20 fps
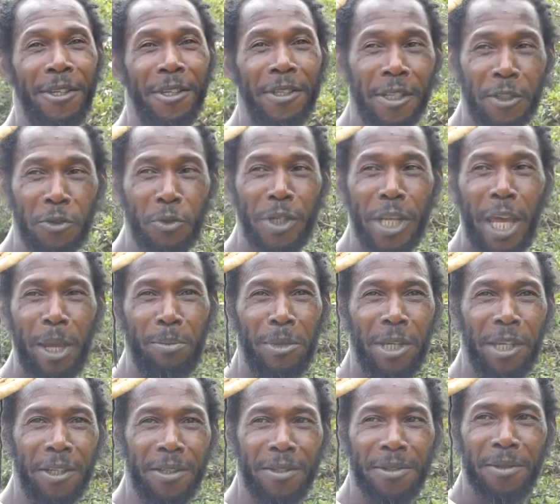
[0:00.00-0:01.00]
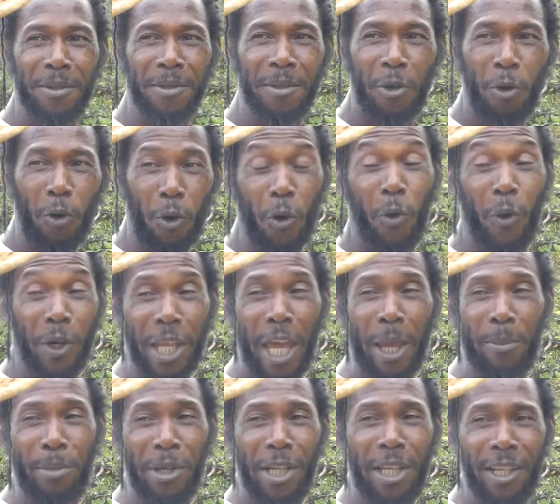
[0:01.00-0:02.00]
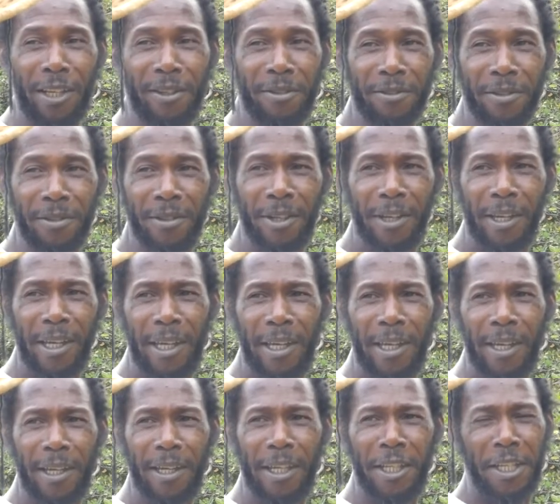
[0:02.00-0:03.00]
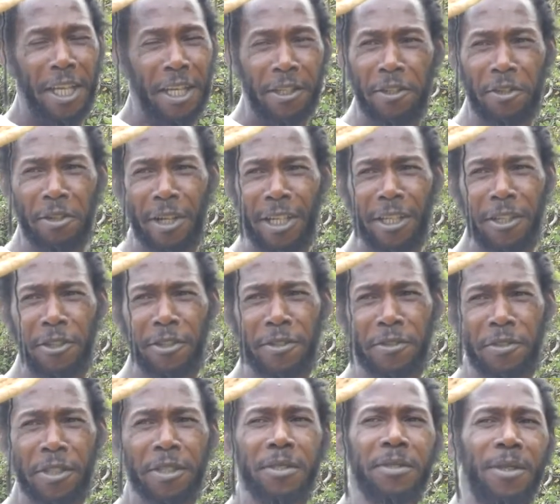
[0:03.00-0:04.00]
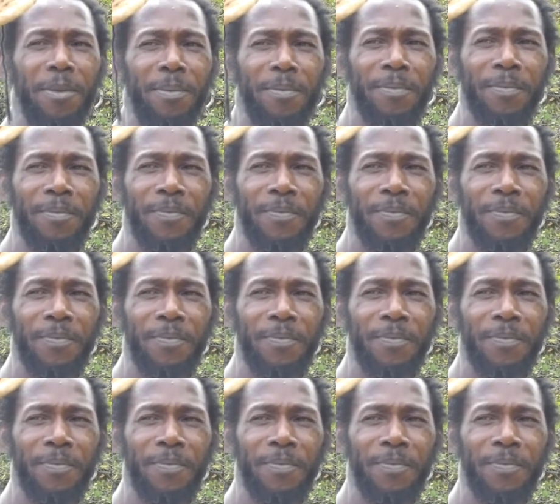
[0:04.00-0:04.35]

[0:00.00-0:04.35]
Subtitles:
That's what I mean, or what I believe in any religion system.